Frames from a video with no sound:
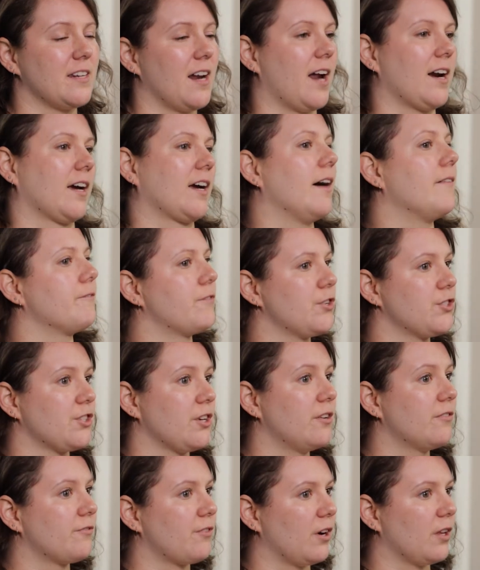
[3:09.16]
not a comfort
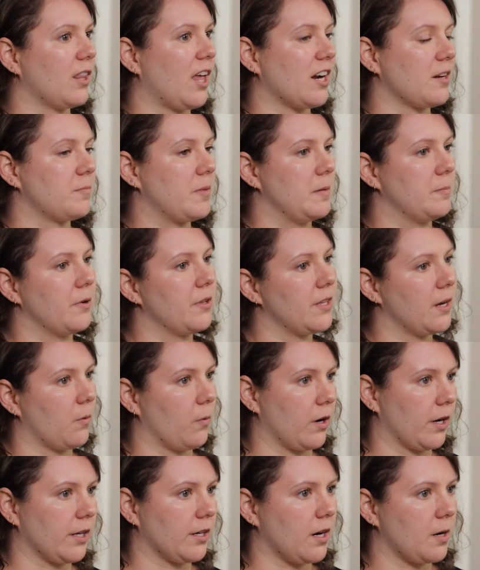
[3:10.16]
zone for a lot of people that
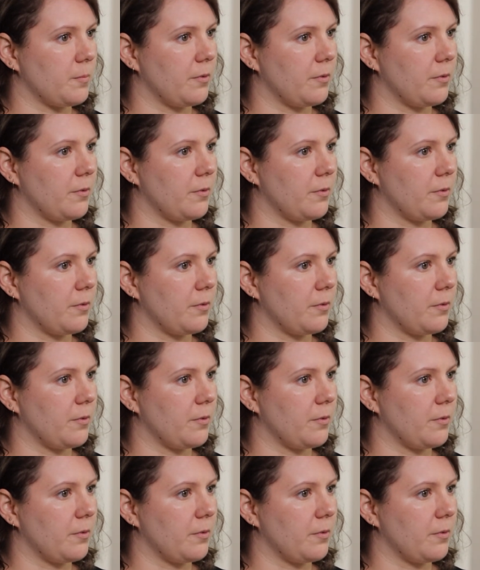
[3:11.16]
work in our